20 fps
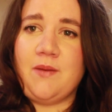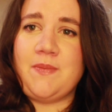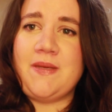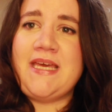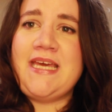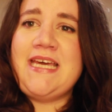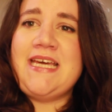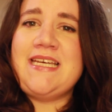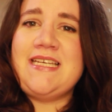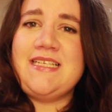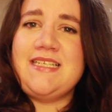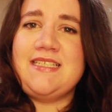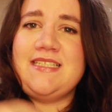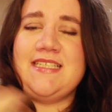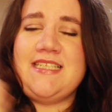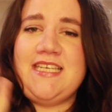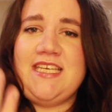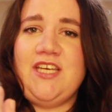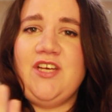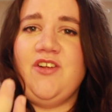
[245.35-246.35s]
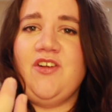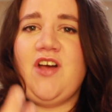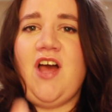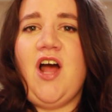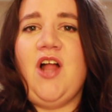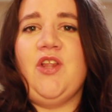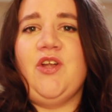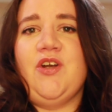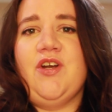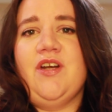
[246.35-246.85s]
up
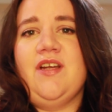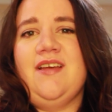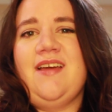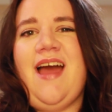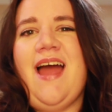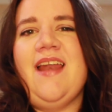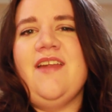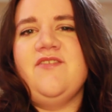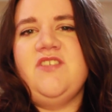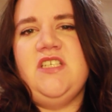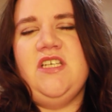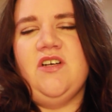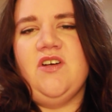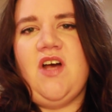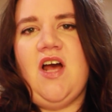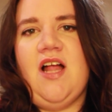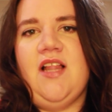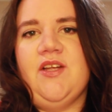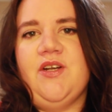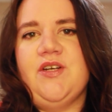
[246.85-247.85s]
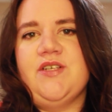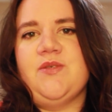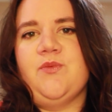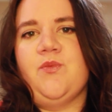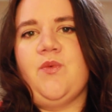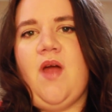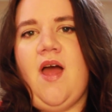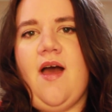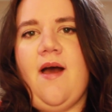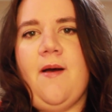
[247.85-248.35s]
kind of teal colored
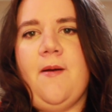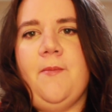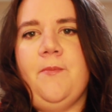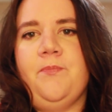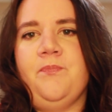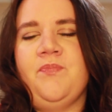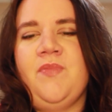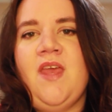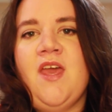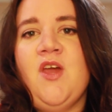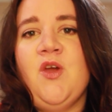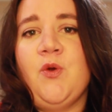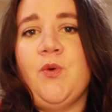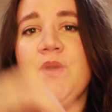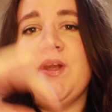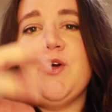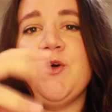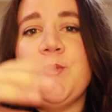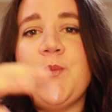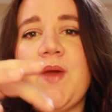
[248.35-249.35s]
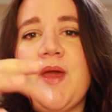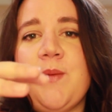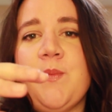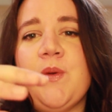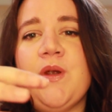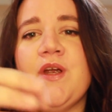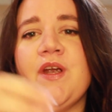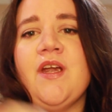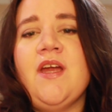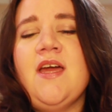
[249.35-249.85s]
crinkle
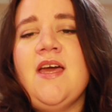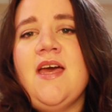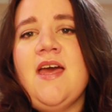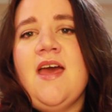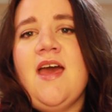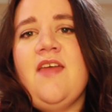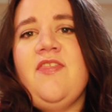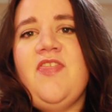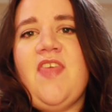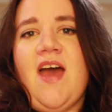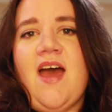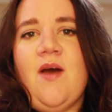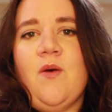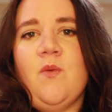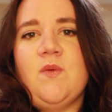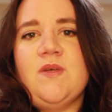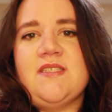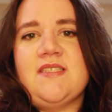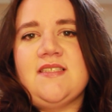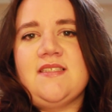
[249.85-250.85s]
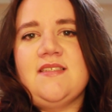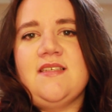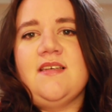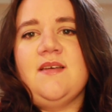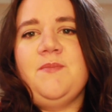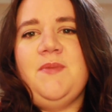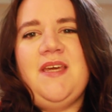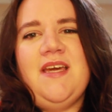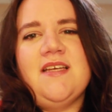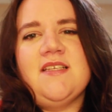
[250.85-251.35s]
paper that was,
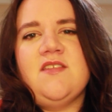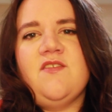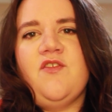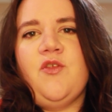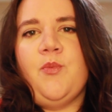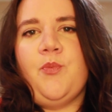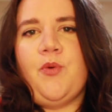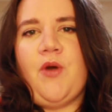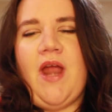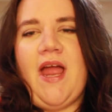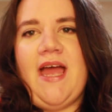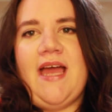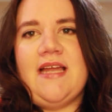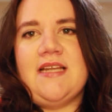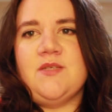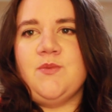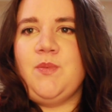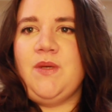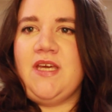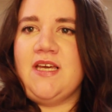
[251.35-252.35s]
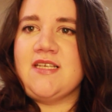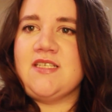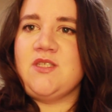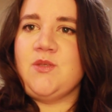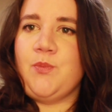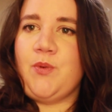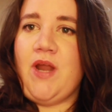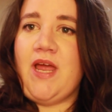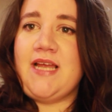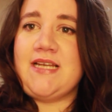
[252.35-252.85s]
because of the brand, because
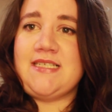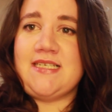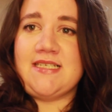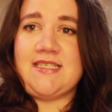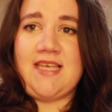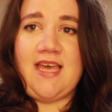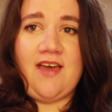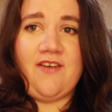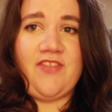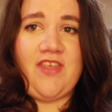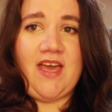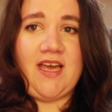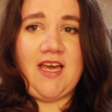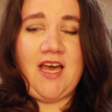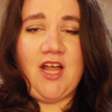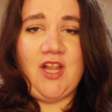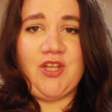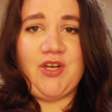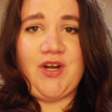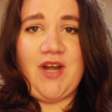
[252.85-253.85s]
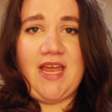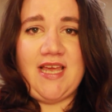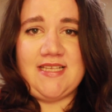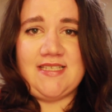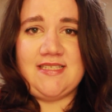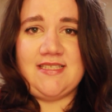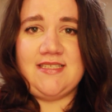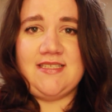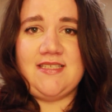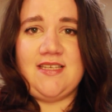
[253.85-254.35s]
the brand does have that color
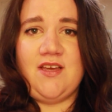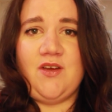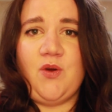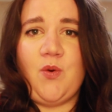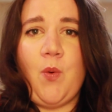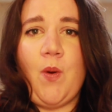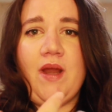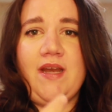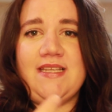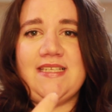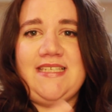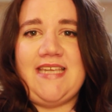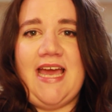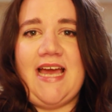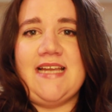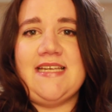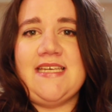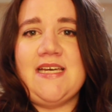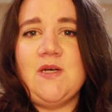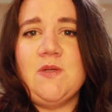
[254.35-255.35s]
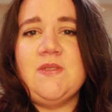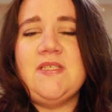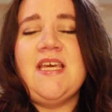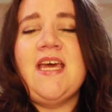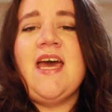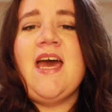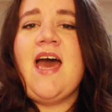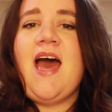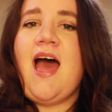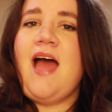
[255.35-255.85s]
as quite a standout,
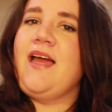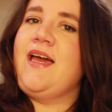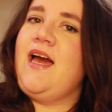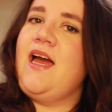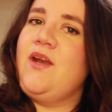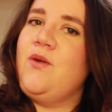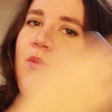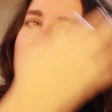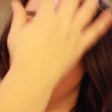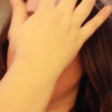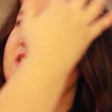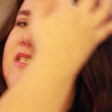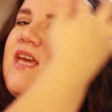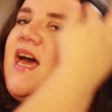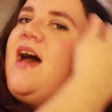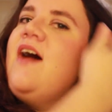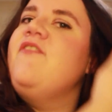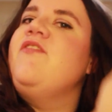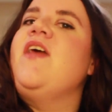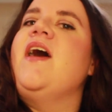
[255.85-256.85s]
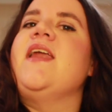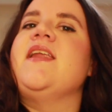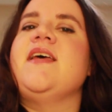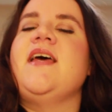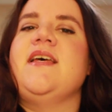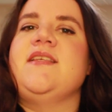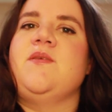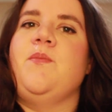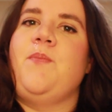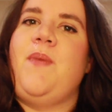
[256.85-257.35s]
I kind of wanted to have that
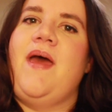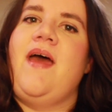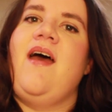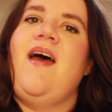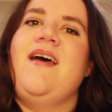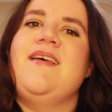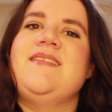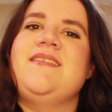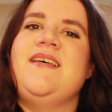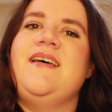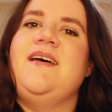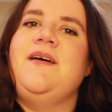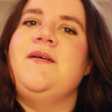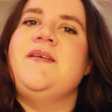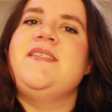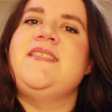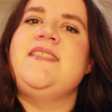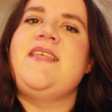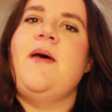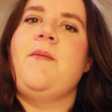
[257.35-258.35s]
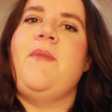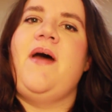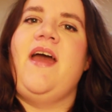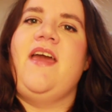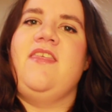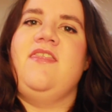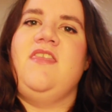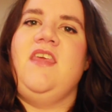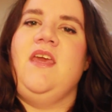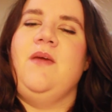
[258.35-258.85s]
as a
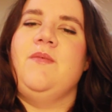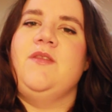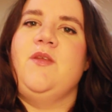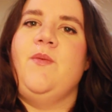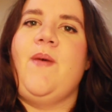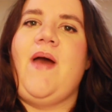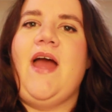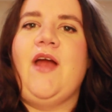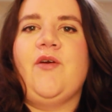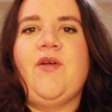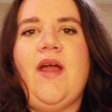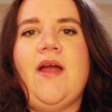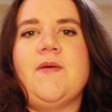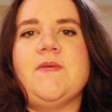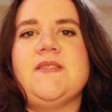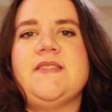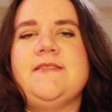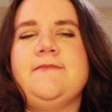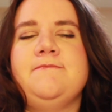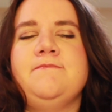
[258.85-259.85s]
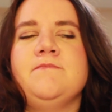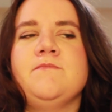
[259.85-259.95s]
semi-theme in the background.